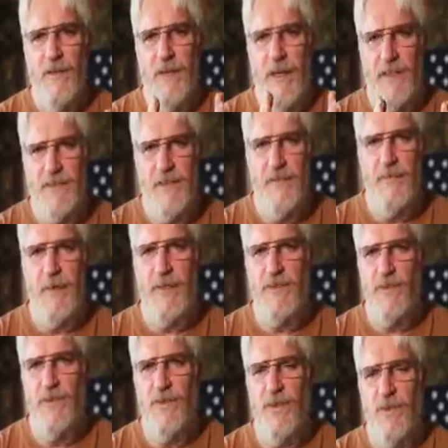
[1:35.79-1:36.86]
As I've
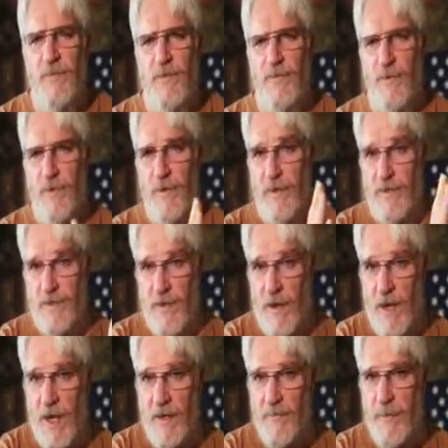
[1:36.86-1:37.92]
mentioned to you before, there's
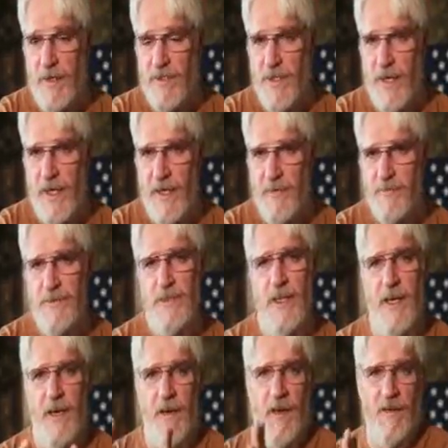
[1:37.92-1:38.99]
on-budget
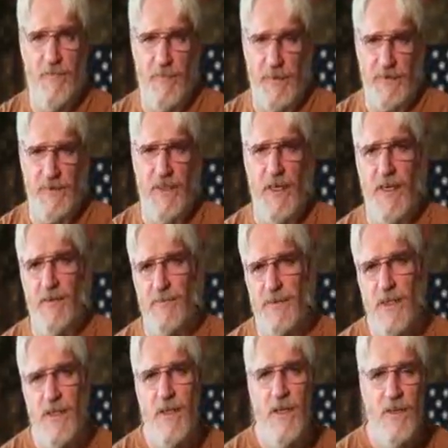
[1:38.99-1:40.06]
items and off-budget
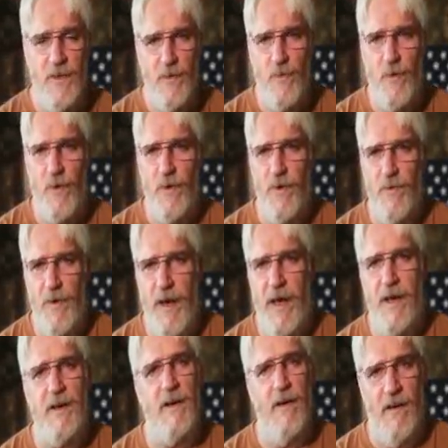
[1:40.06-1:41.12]
items. The war in
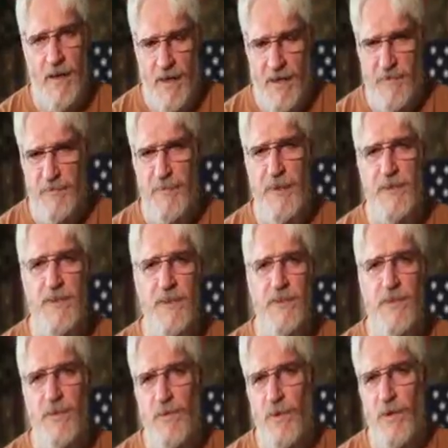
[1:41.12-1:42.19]
Iraq, off
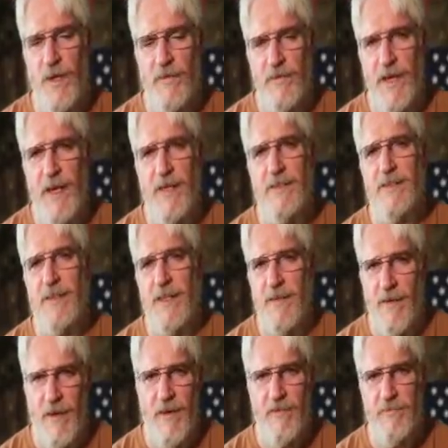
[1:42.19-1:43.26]
budget. The war in Afghanistan,
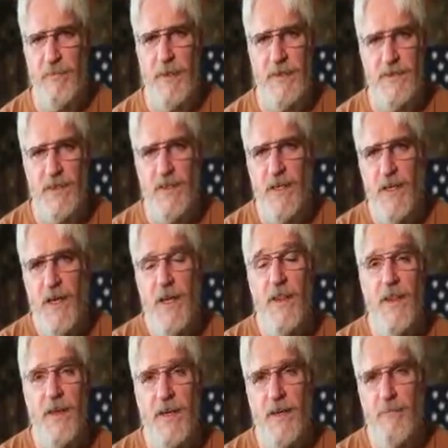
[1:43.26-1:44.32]
off budget.
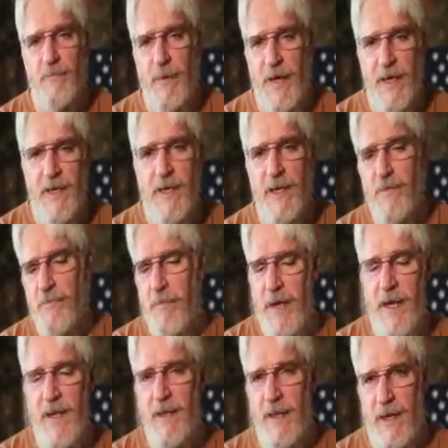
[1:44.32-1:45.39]
The pending
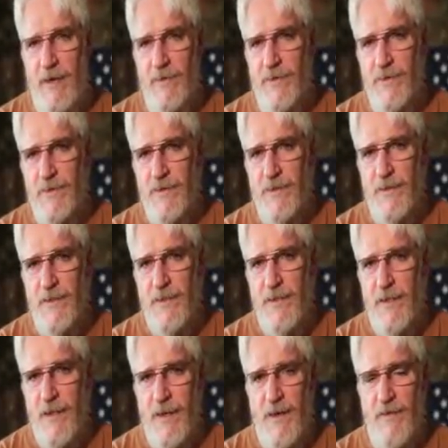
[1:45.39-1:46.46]
bailout
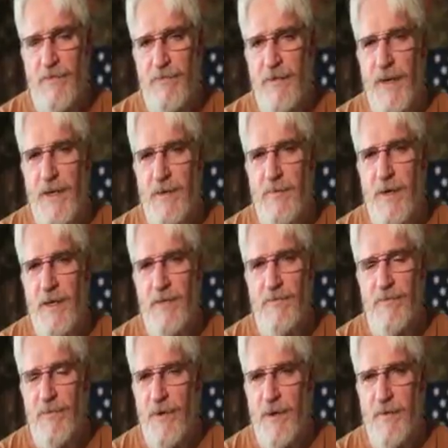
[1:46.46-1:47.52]
of Fannie Mae and
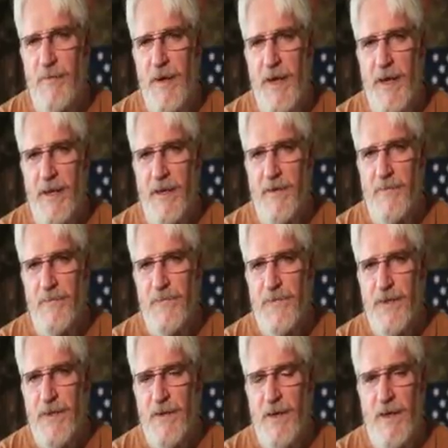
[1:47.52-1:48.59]
Freddie Mac.
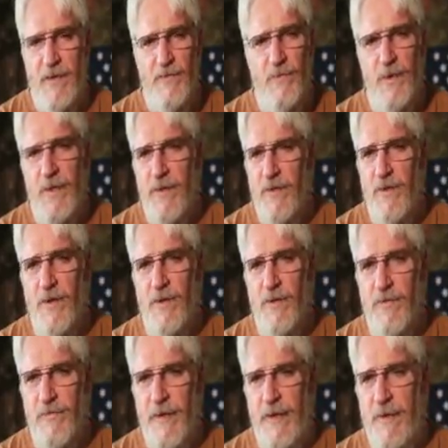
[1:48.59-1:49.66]
And we don't know
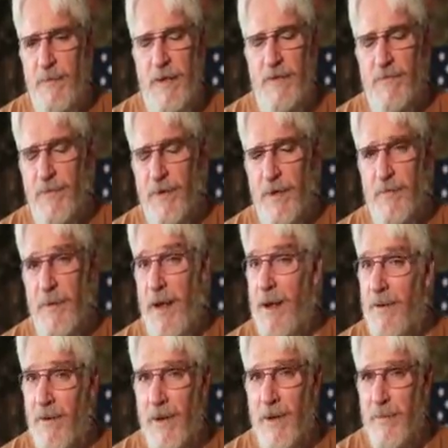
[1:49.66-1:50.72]
if Fannie Mae and Freddie
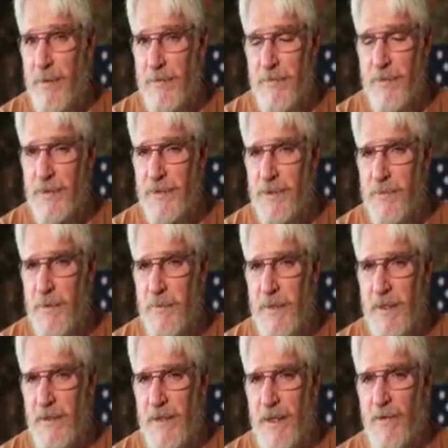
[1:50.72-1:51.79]
Mac are going to be first to be
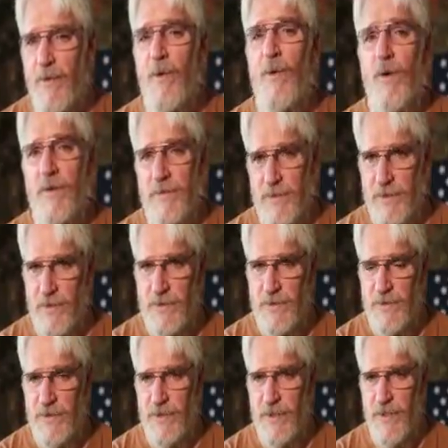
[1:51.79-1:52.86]
bailed out or if
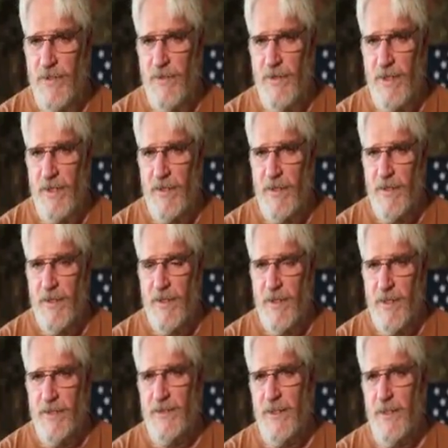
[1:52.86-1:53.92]
Social Security
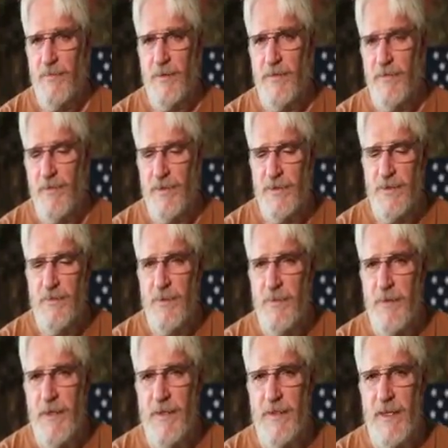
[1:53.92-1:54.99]
is going to be first to be
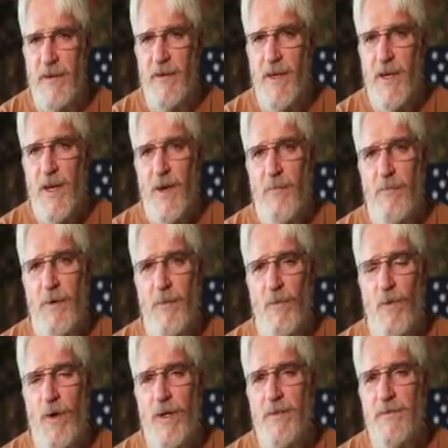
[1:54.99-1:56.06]
bailed out.
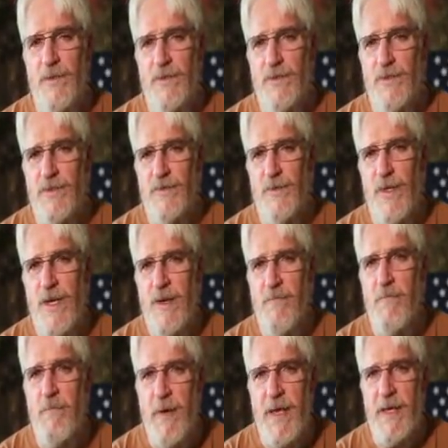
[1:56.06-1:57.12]
But one of those three
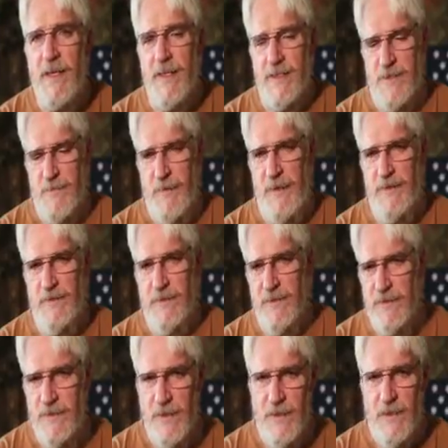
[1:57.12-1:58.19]
big
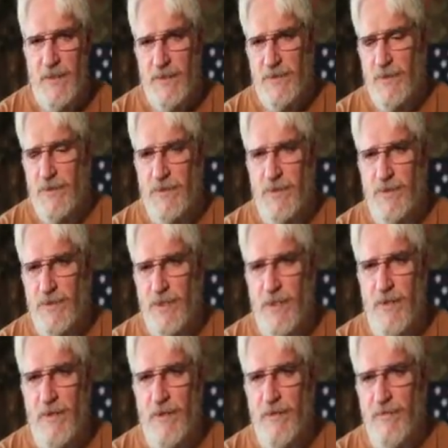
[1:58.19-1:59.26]
expenses, Social
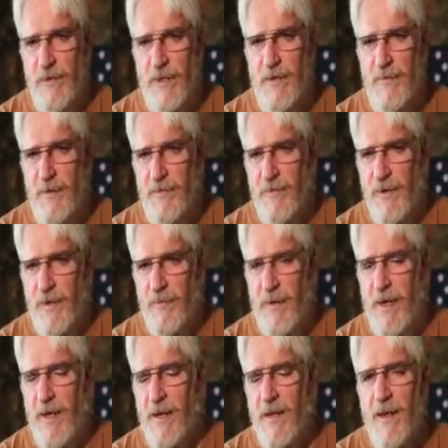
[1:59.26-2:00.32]
Security, Fannie Mae, Freddie
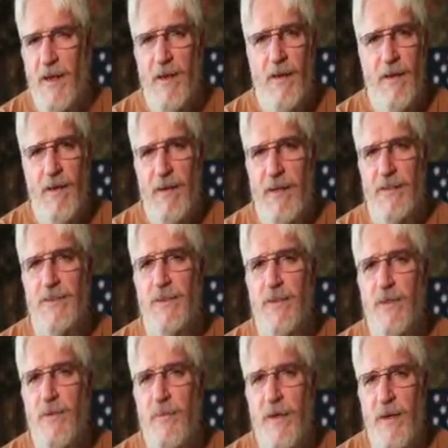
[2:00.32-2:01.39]
Mac, is
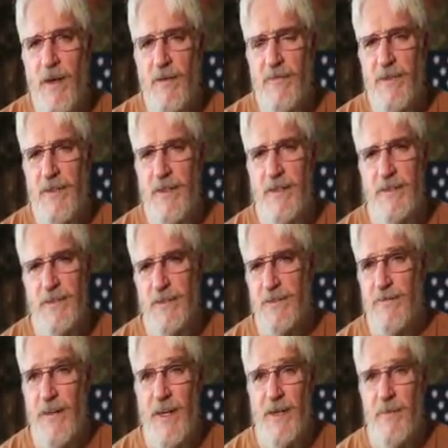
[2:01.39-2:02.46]
looming off in the
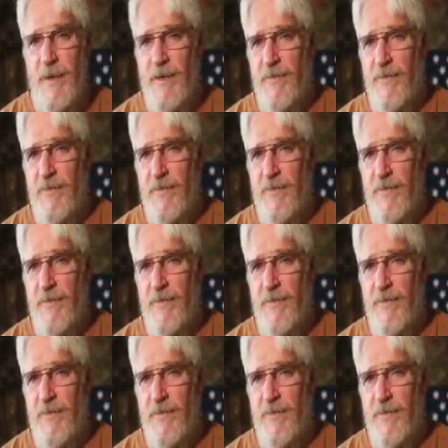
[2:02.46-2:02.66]
distance. Fannie